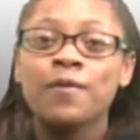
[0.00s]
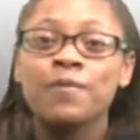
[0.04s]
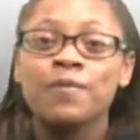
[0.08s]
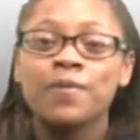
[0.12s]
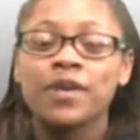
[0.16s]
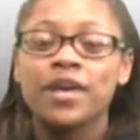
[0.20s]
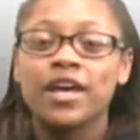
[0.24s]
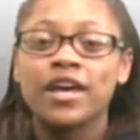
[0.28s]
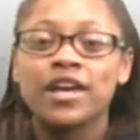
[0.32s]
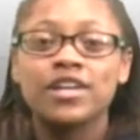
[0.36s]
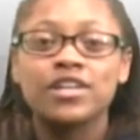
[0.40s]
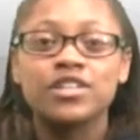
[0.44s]

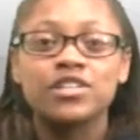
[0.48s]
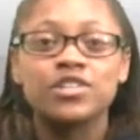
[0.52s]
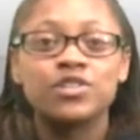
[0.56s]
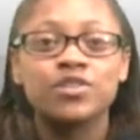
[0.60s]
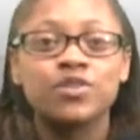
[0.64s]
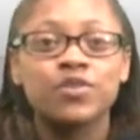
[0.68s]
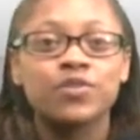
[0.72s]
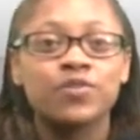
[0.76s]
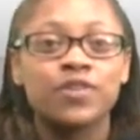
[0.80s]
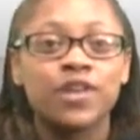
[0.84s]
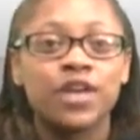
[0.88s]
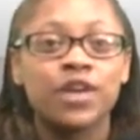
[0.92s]

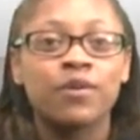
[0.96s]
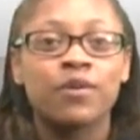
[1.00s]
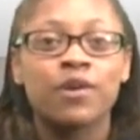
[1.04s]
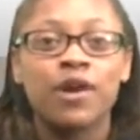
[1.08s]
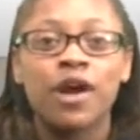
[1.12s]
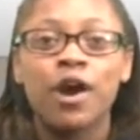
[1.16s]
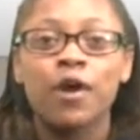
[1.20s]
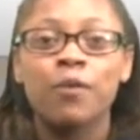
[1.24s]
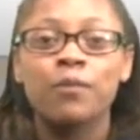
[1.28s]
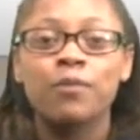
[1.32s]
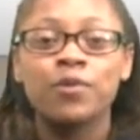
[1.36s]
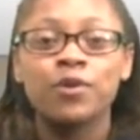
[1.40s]
because it will
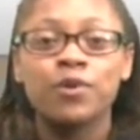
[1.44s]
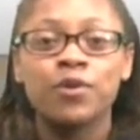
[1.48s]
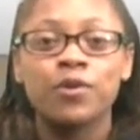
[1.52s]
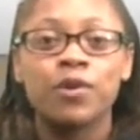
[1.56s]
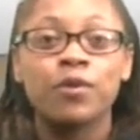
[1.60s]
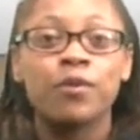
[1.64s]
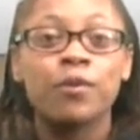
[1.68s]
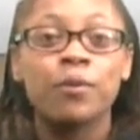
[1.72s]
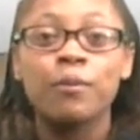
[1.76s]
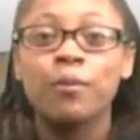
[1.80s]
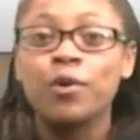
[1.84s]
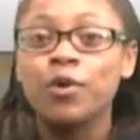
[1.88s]
help you,
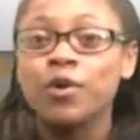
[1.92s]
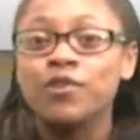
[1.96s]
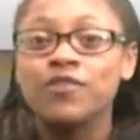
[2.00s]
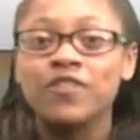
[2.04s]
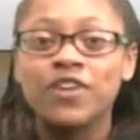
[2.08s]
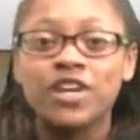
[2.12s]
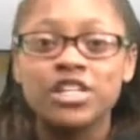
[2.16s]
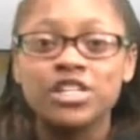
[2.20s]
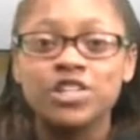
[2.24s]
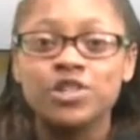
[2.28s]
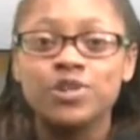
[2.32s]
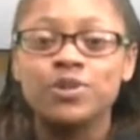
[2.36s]
it will
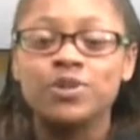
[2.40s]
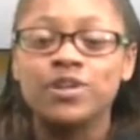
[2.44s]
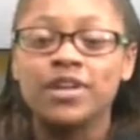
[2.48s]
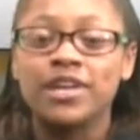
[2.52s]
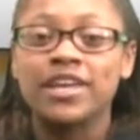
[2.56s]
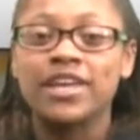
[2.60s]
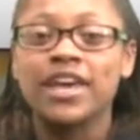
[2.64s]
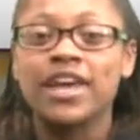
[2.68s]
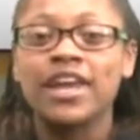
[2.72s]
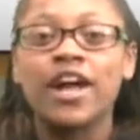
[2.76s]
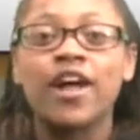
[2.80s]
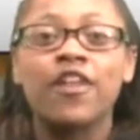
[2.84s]
motivate you
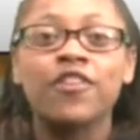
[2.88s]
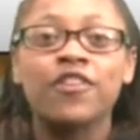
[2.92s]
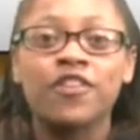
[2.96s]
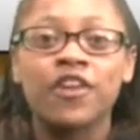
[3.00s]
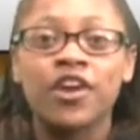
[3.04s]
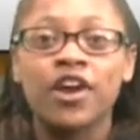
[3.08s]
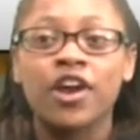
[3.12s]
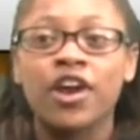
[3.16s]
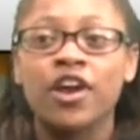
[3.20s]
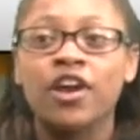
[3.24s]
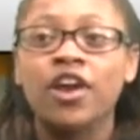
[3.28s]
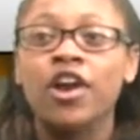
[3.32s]
to get out
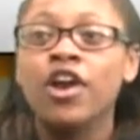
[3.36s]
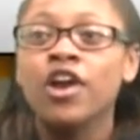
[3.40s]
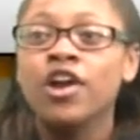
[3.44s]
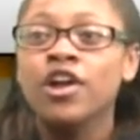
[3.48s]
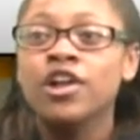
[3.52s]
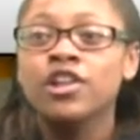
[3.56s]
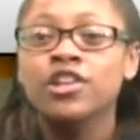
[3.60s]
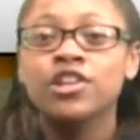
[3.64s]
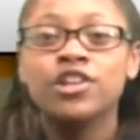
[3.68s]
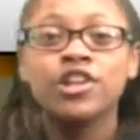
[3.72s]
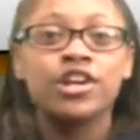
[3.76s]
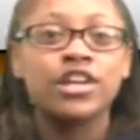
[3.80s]
there,
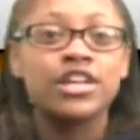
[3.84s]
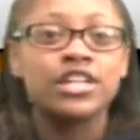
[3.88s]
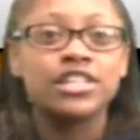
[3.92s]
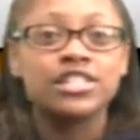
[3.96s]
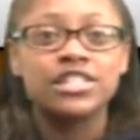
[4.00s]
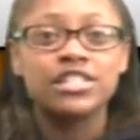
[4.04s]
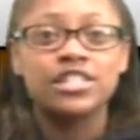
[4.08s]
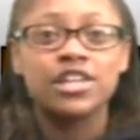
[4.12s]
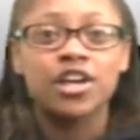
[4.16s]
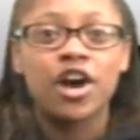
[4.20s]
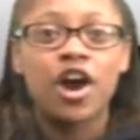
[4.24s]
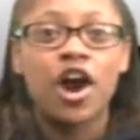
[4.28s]
look
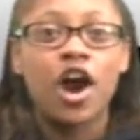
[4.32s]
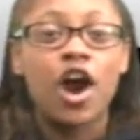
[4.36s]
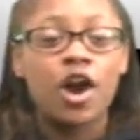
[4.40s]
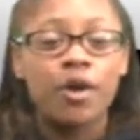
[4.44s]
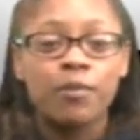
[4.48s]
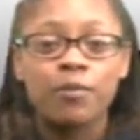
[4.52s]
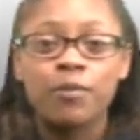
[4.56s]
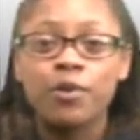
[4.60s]
into our